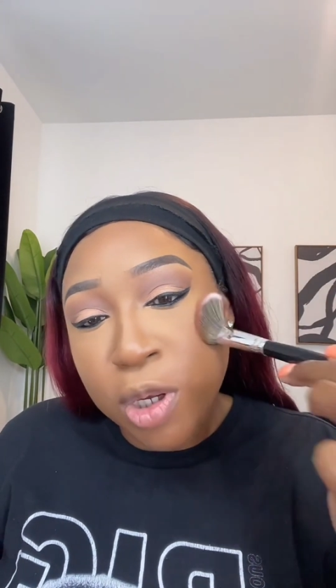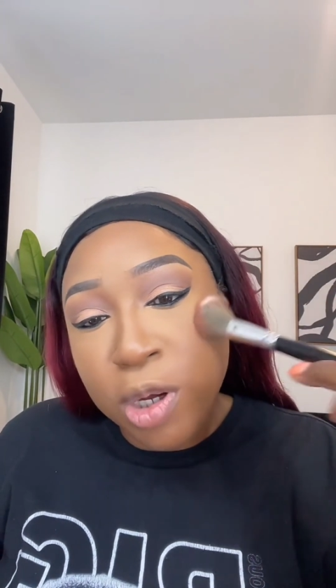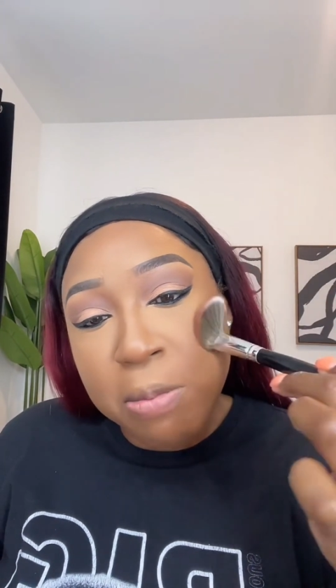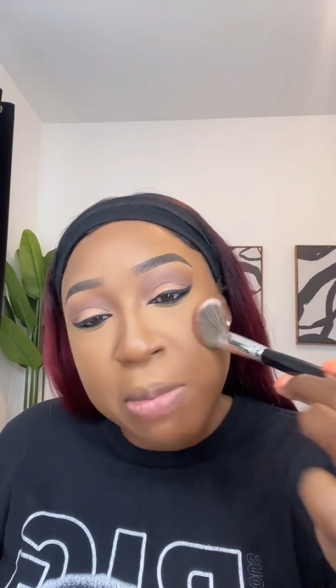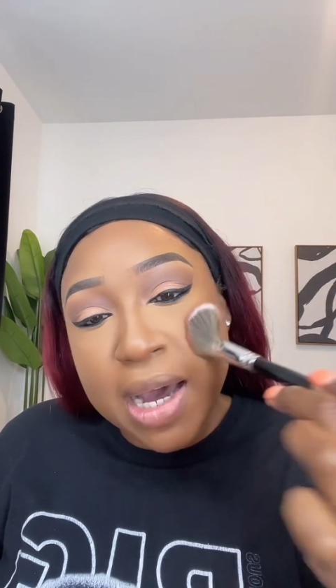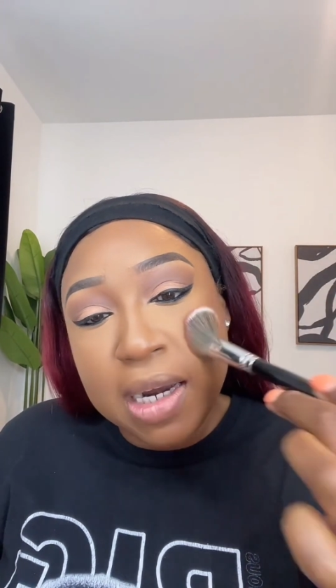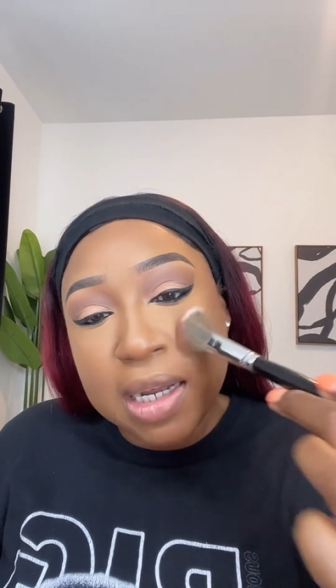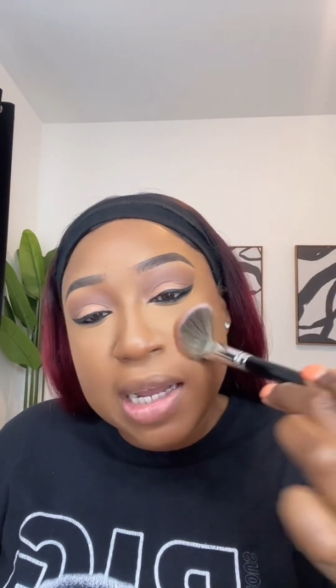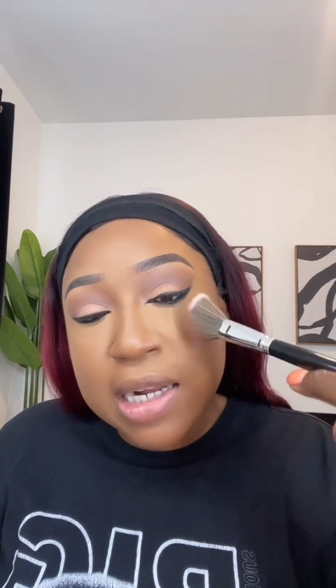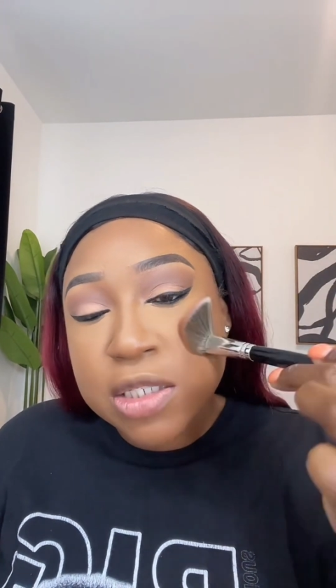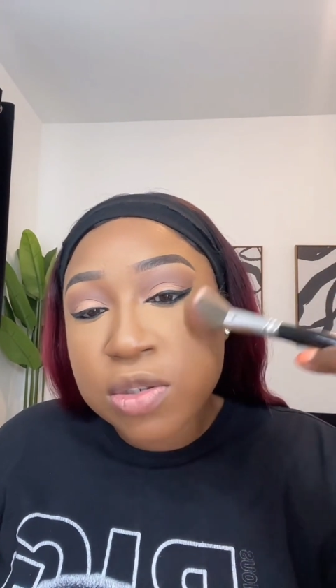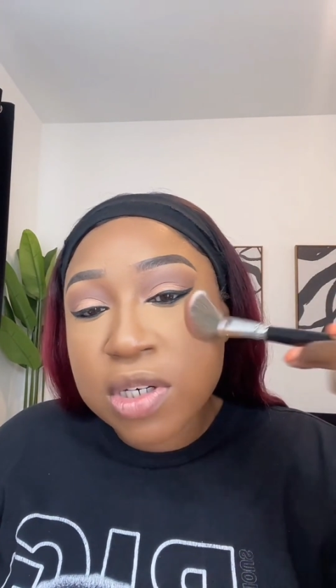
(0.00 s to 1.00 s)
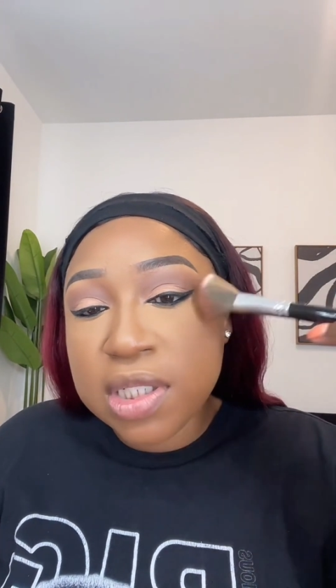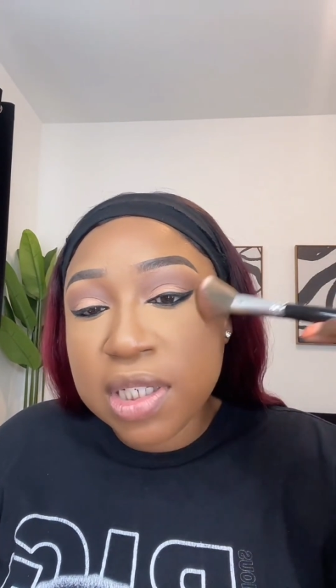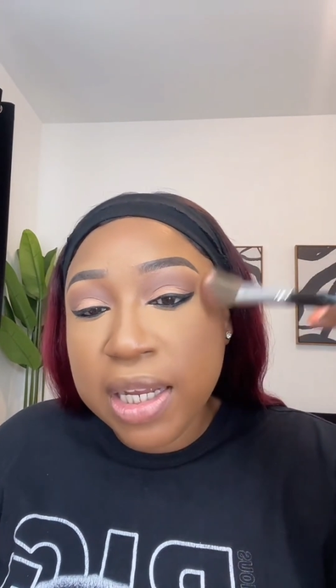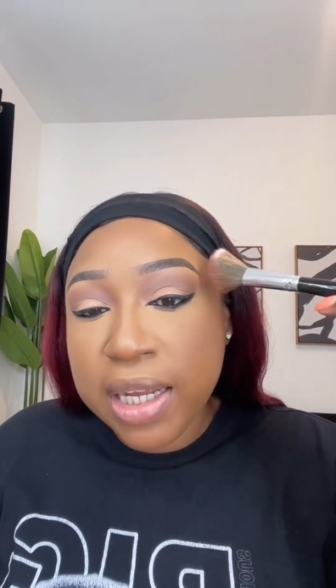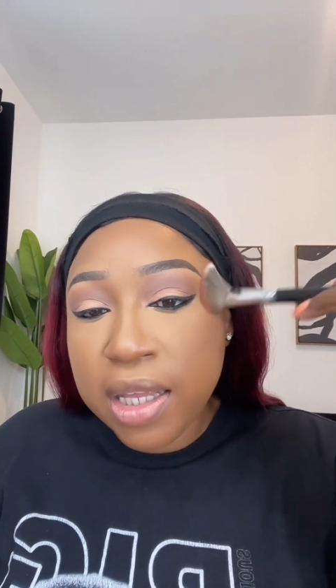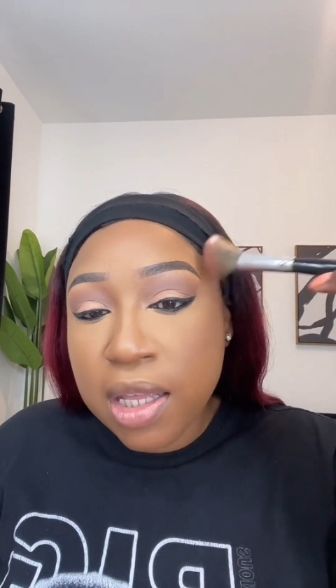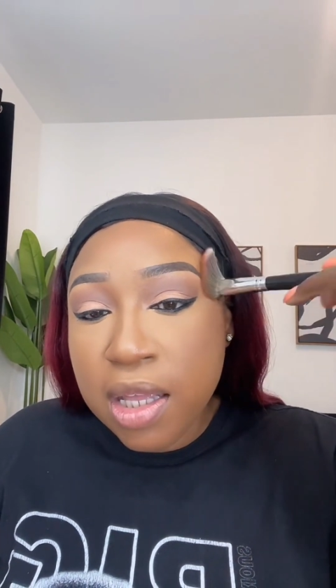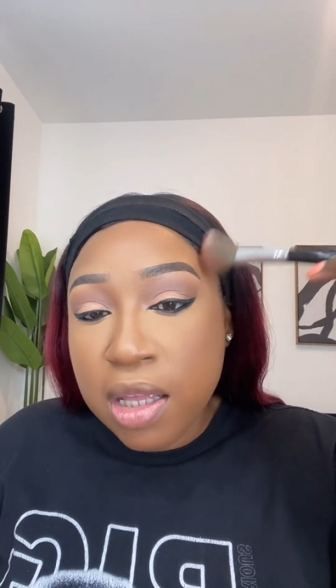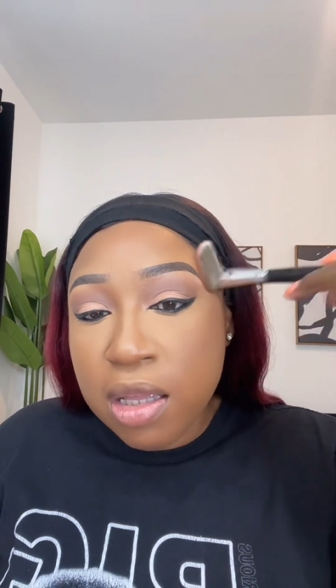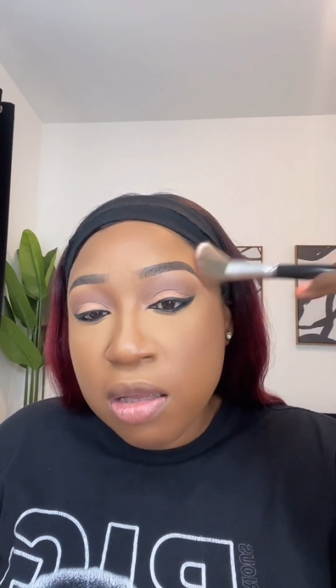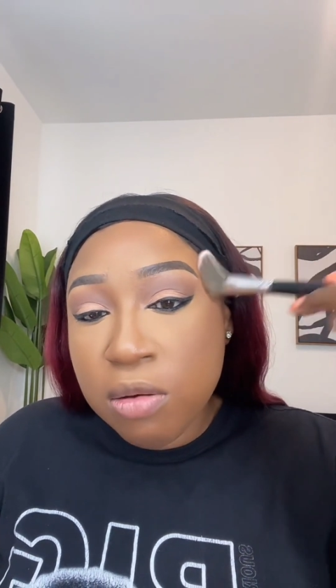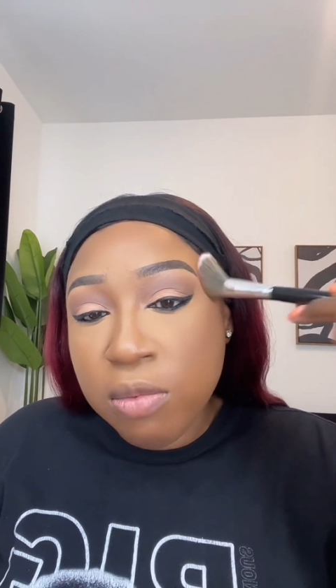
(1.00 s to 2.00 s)
We're not going to go dig in
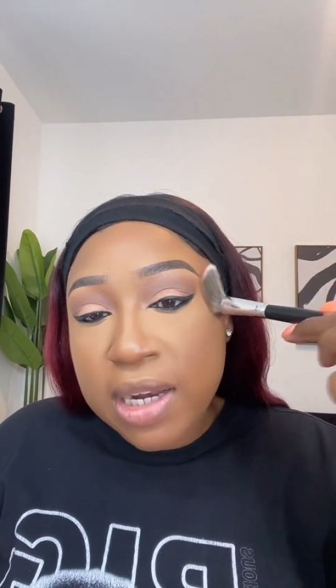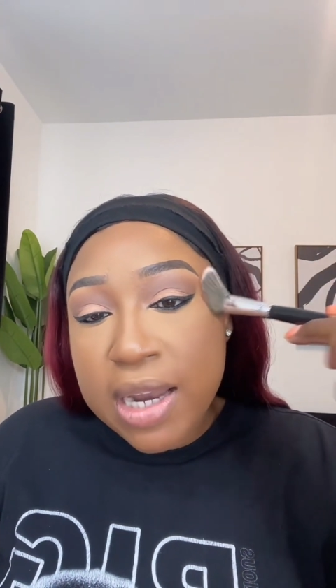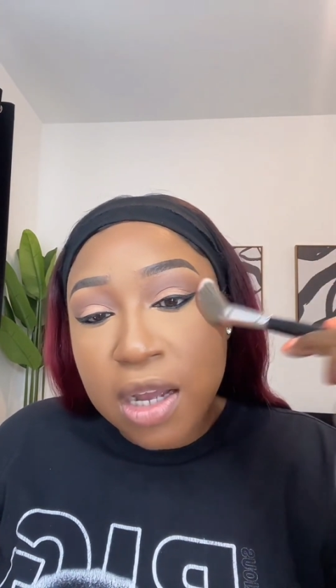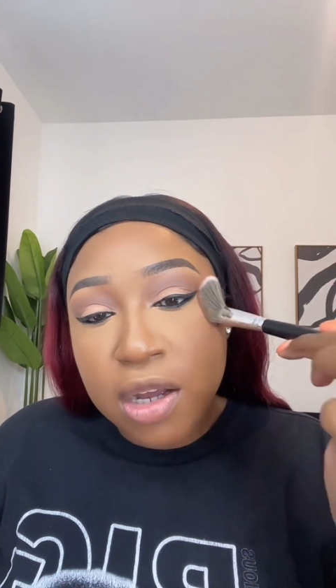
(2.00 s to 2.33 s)
or none of that.